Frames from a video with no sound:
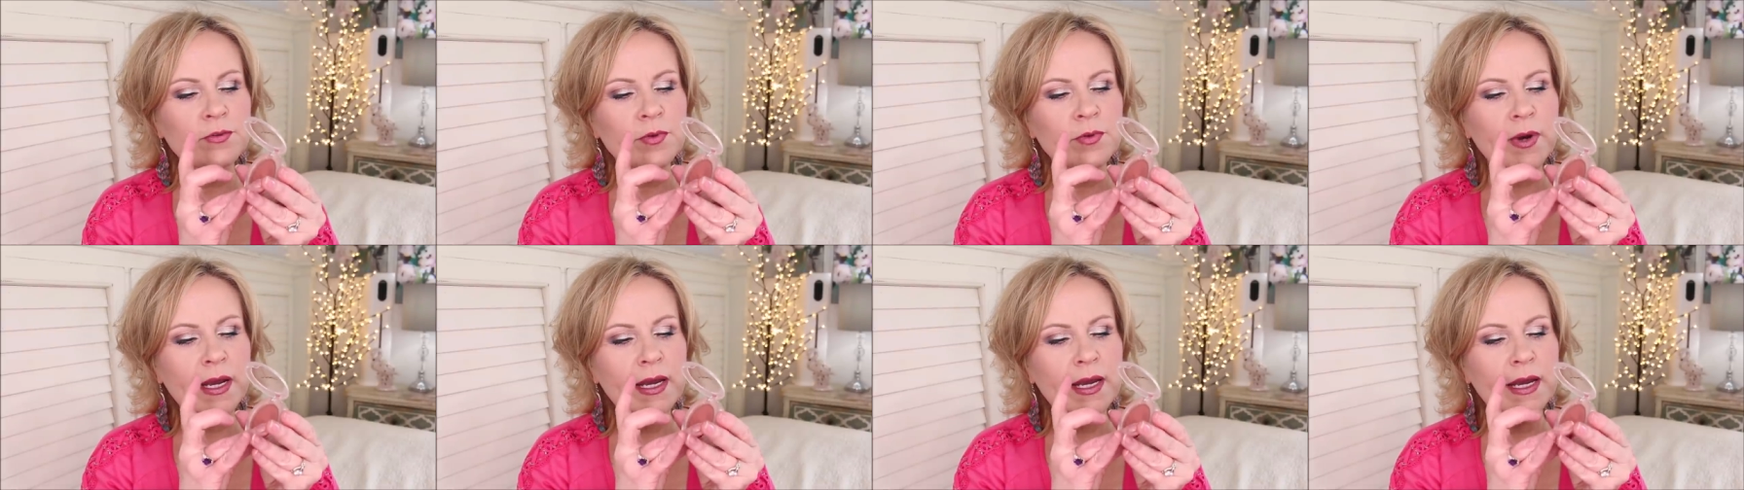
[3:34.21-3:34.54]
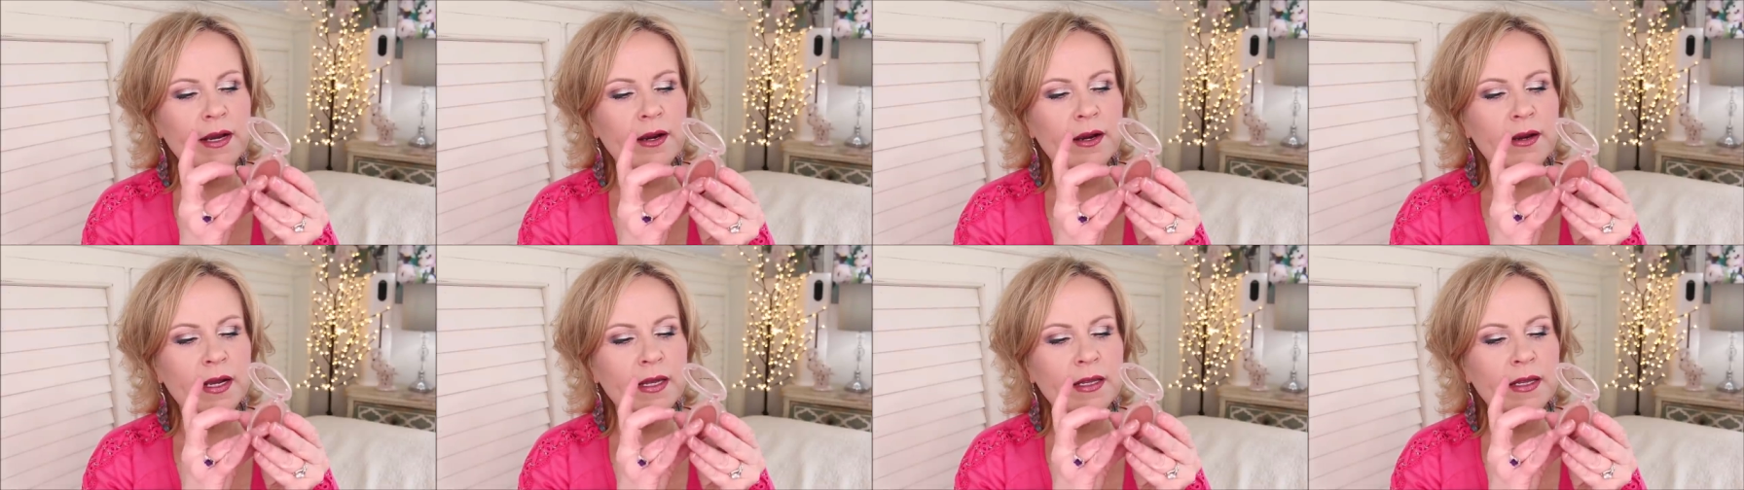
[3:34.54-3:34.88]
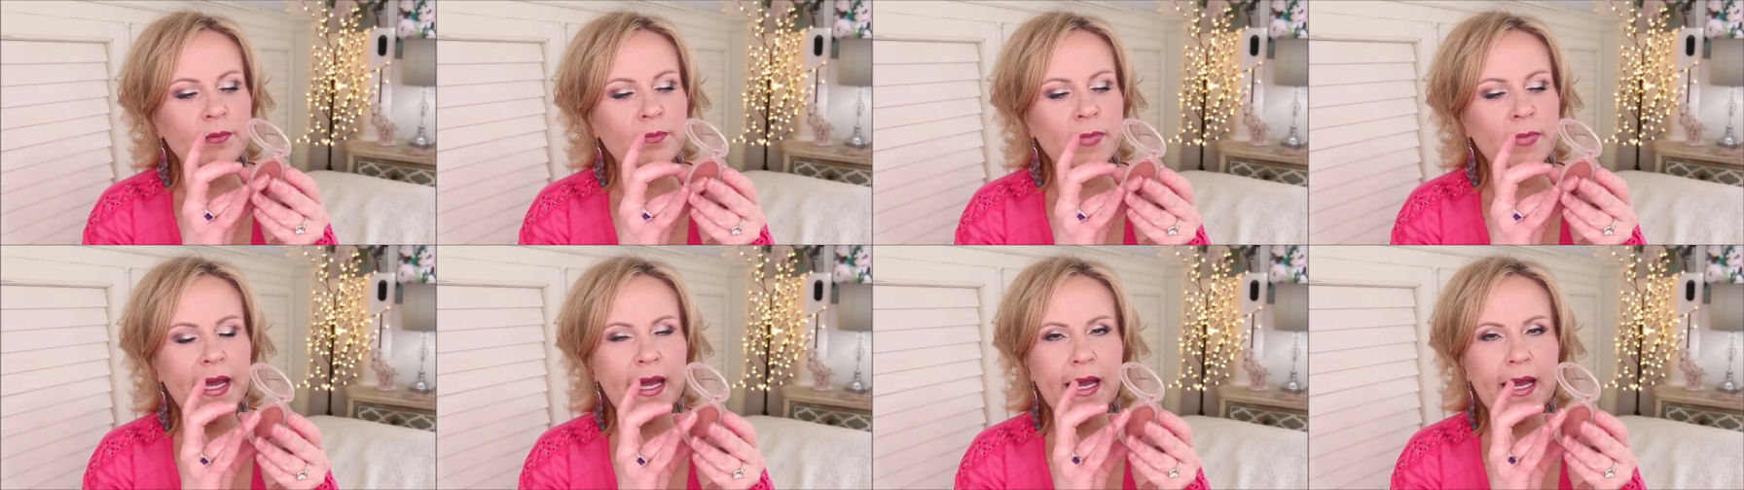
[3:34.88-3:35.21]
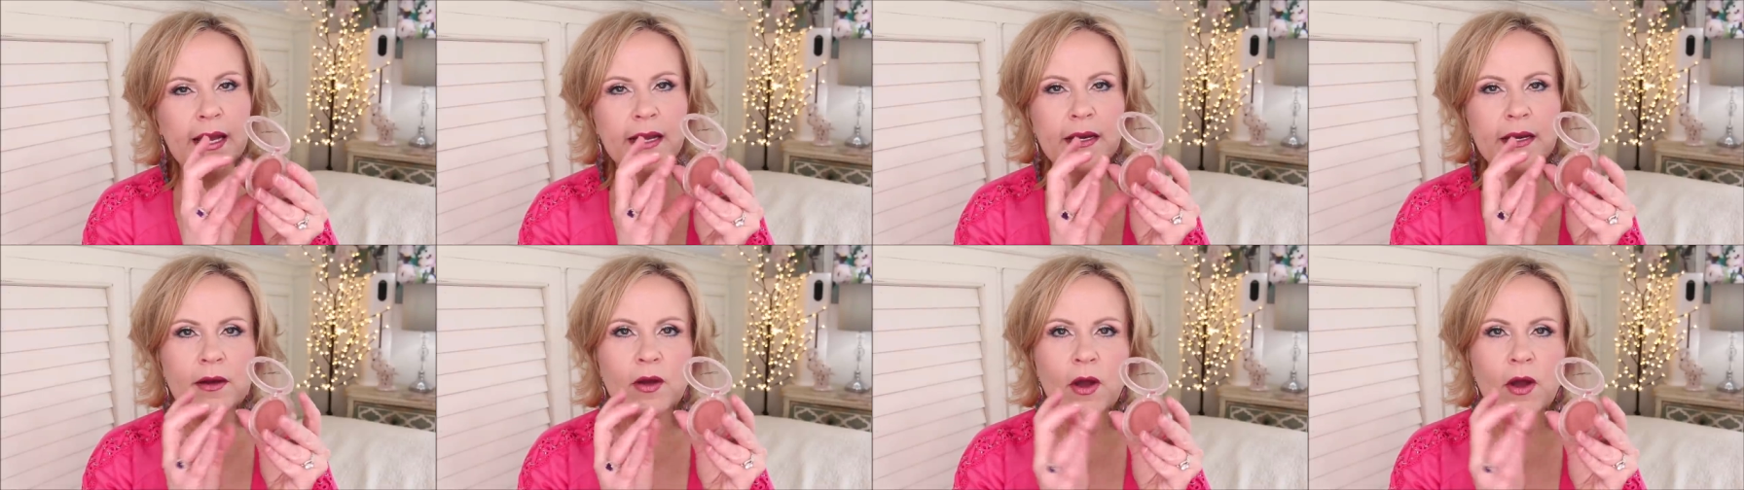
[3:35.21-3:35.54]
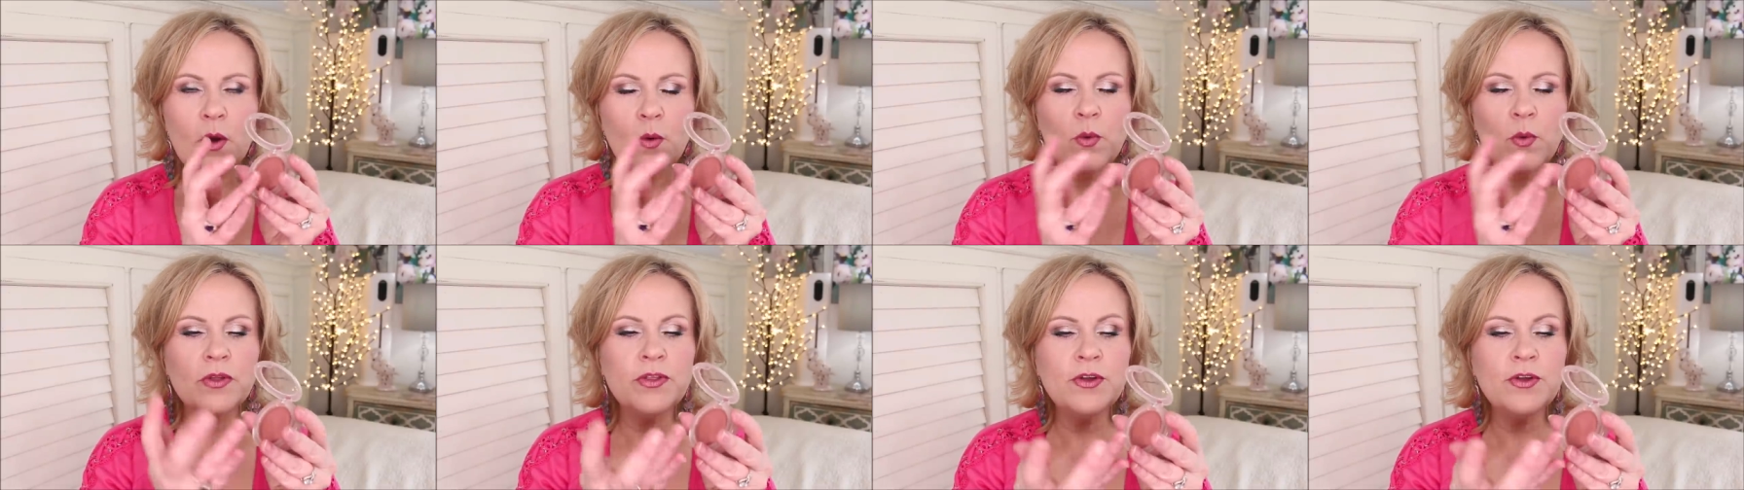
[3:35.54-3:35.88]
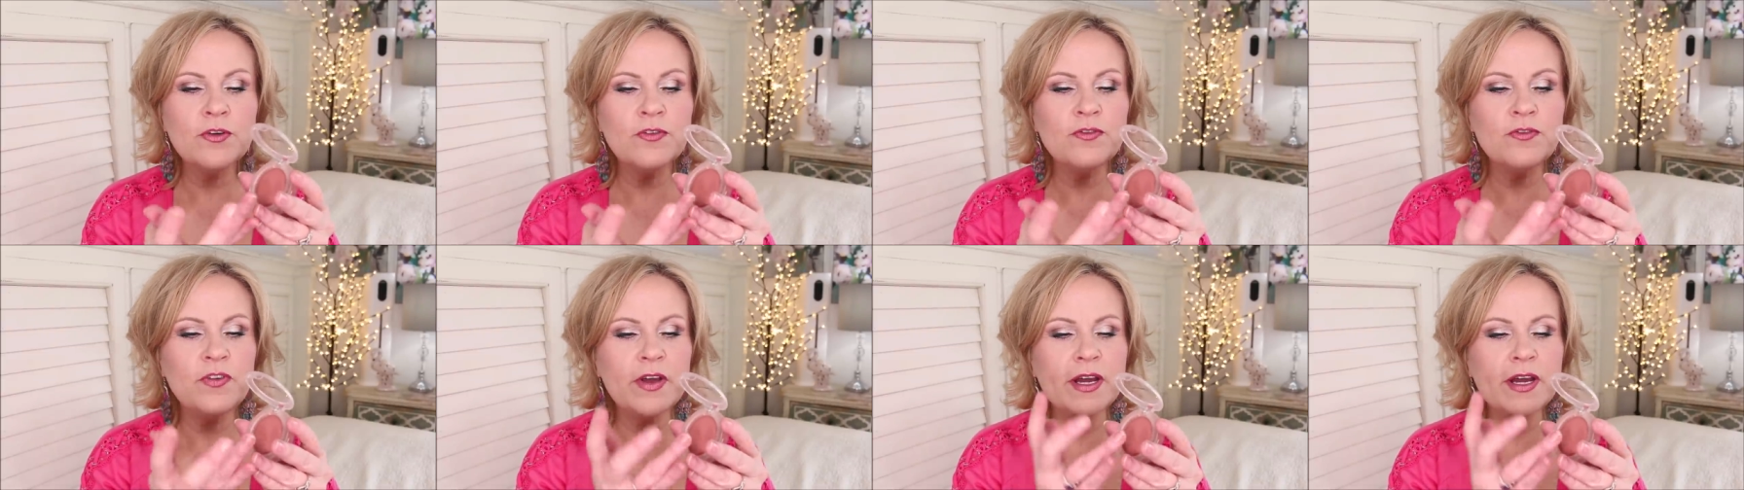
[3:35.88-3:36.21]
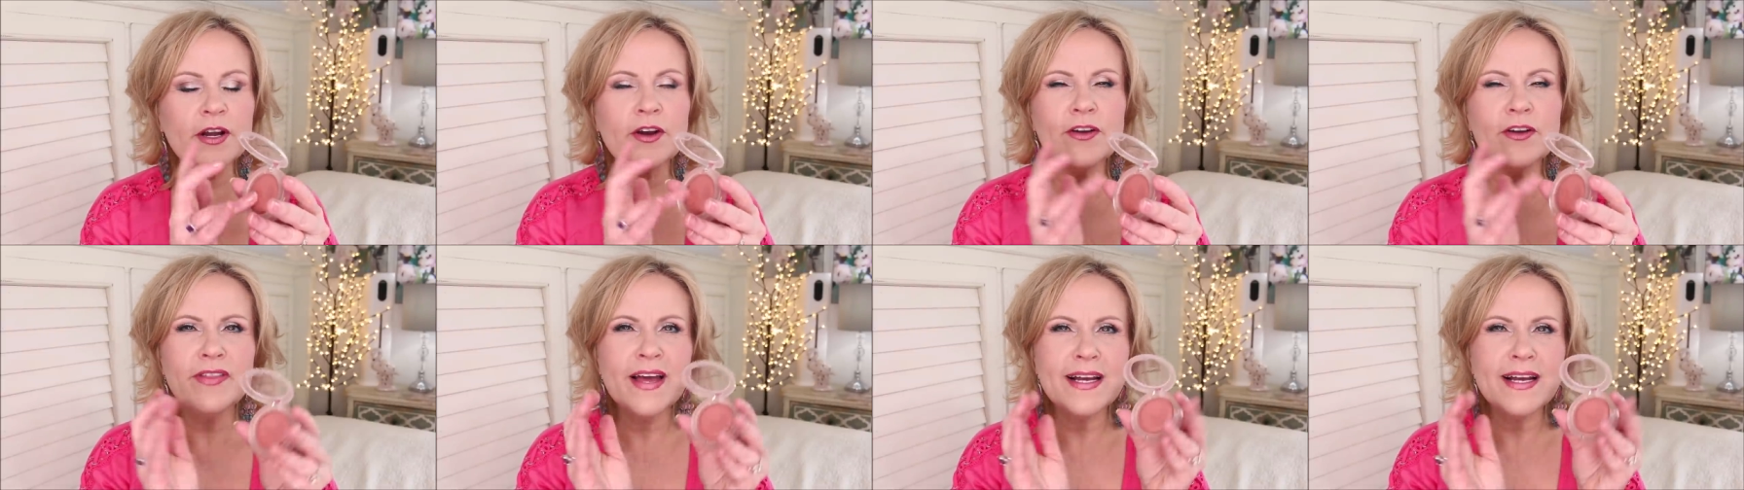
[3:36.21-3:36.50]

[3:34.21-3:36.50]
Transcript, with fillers: right here in the pan with your finger.